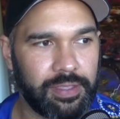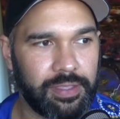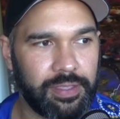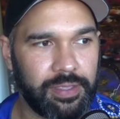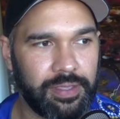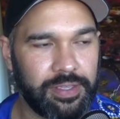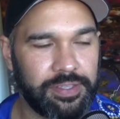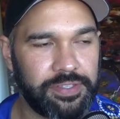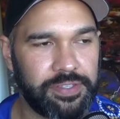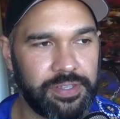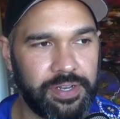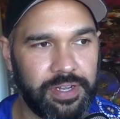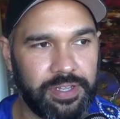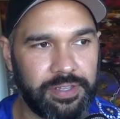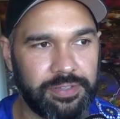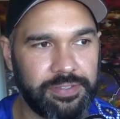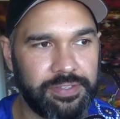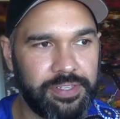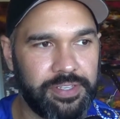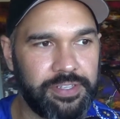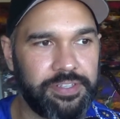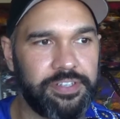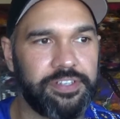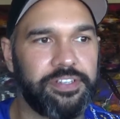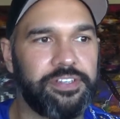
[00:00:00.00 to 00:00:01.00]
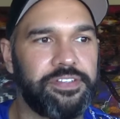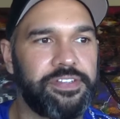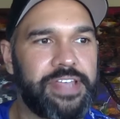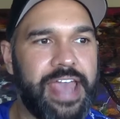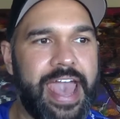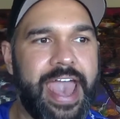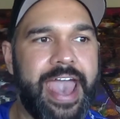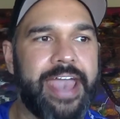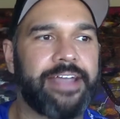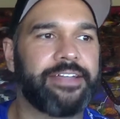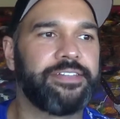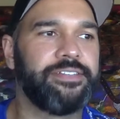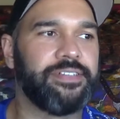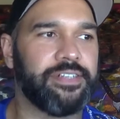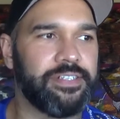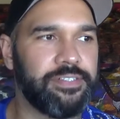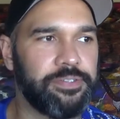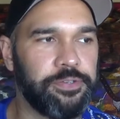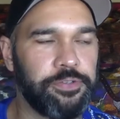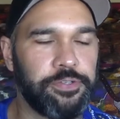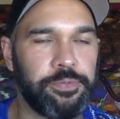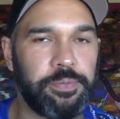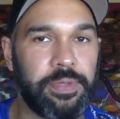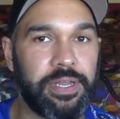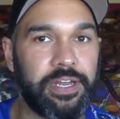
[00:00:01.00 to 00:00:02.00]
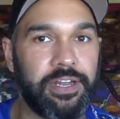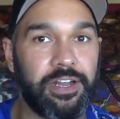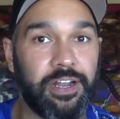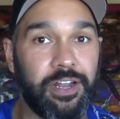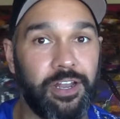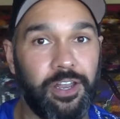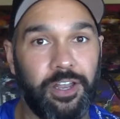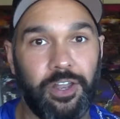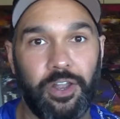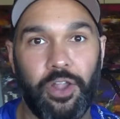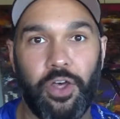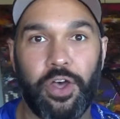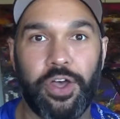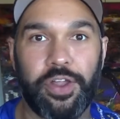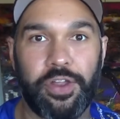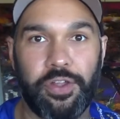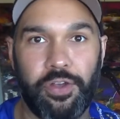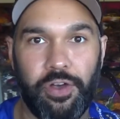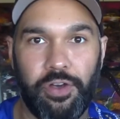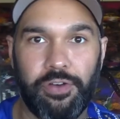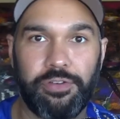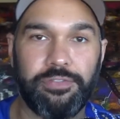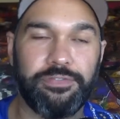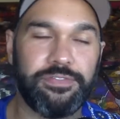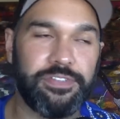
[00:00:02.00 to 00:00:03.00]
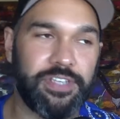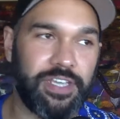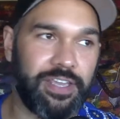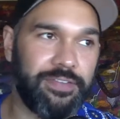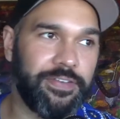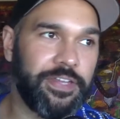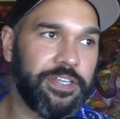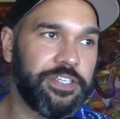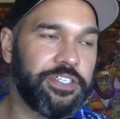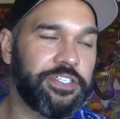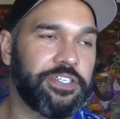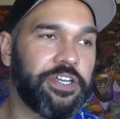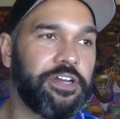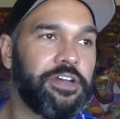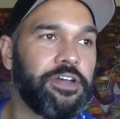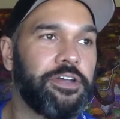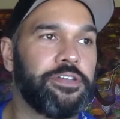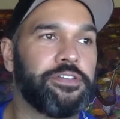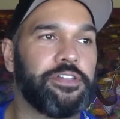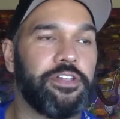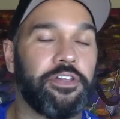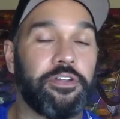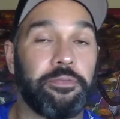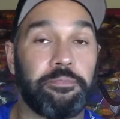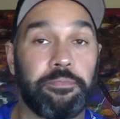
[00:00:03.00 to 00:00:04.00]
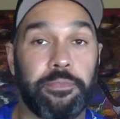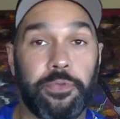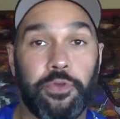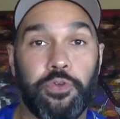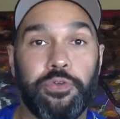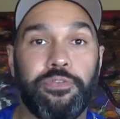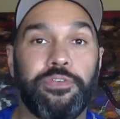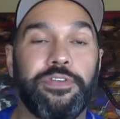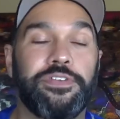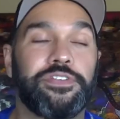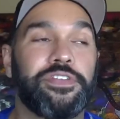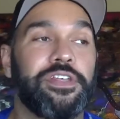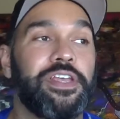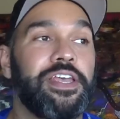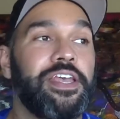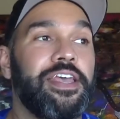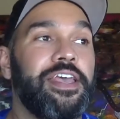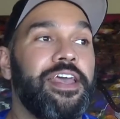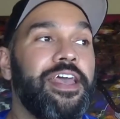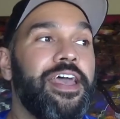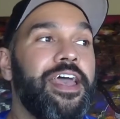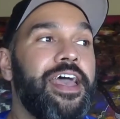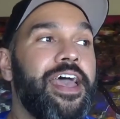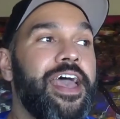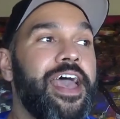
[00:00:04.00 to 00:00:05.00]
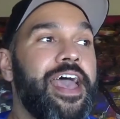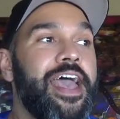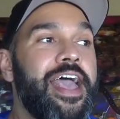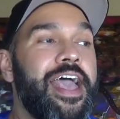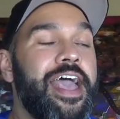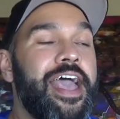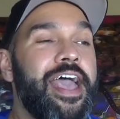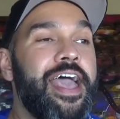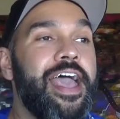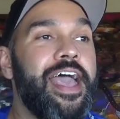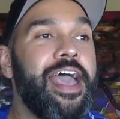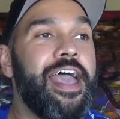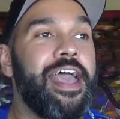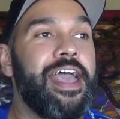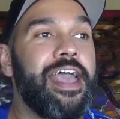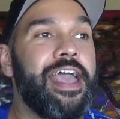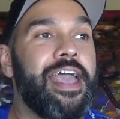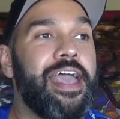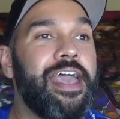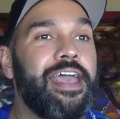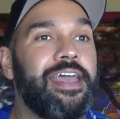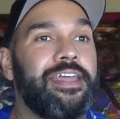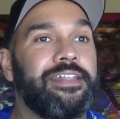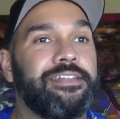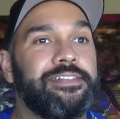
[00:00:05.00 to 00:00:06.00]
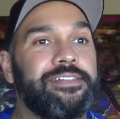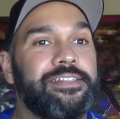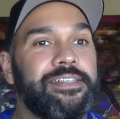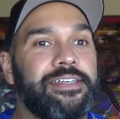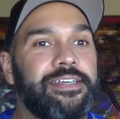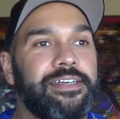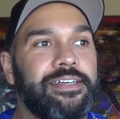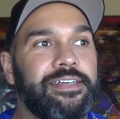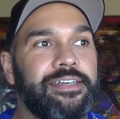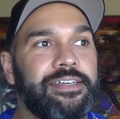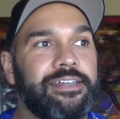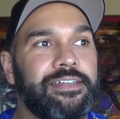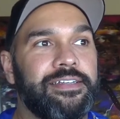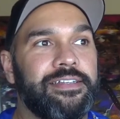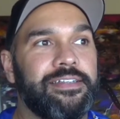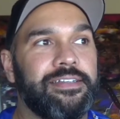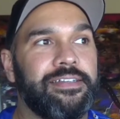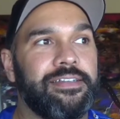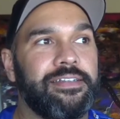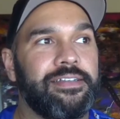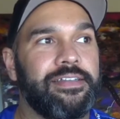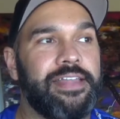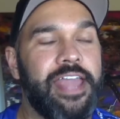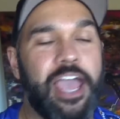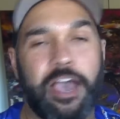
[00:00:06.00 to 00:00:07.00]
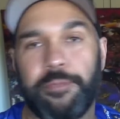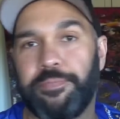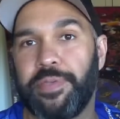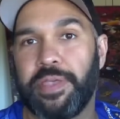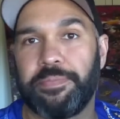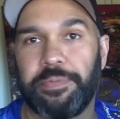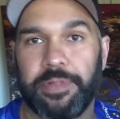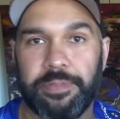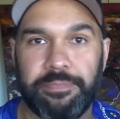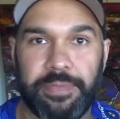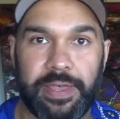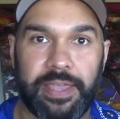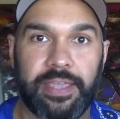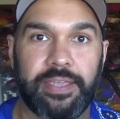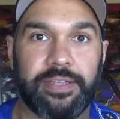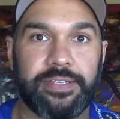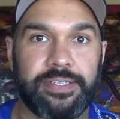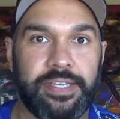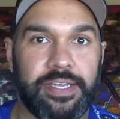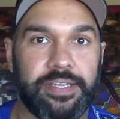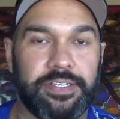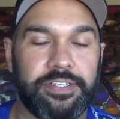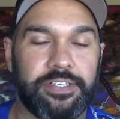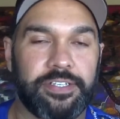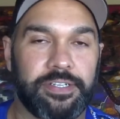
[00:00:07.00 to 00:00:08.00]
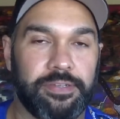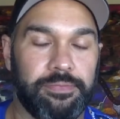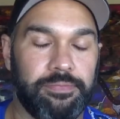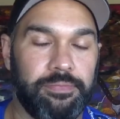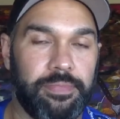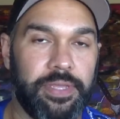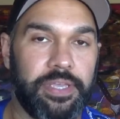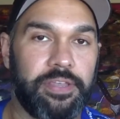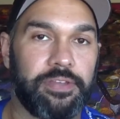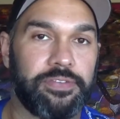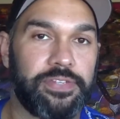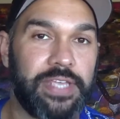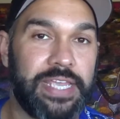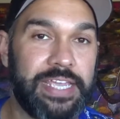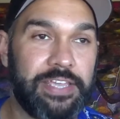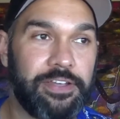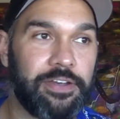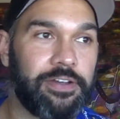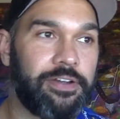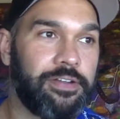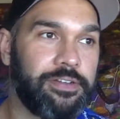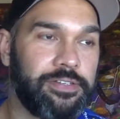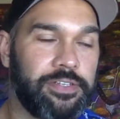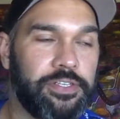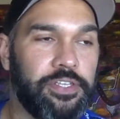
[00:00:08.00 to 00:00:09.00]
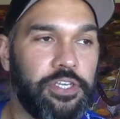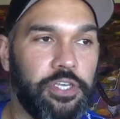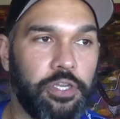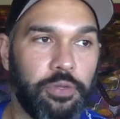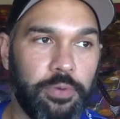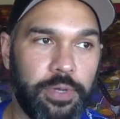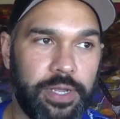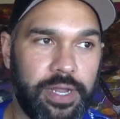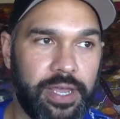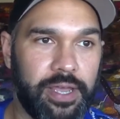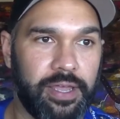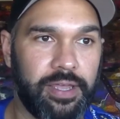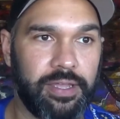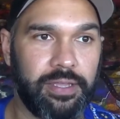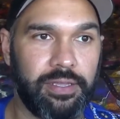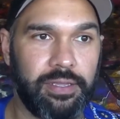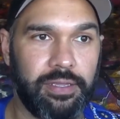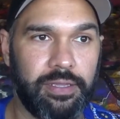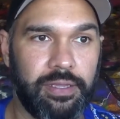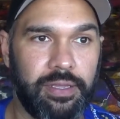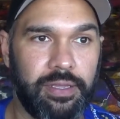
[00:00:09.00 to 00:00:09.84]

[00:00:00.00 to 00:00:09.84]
he's an Indigenous actor who's been in a lot of TV shows, a lot of movies. And now people are paying attention because he got onto Q&A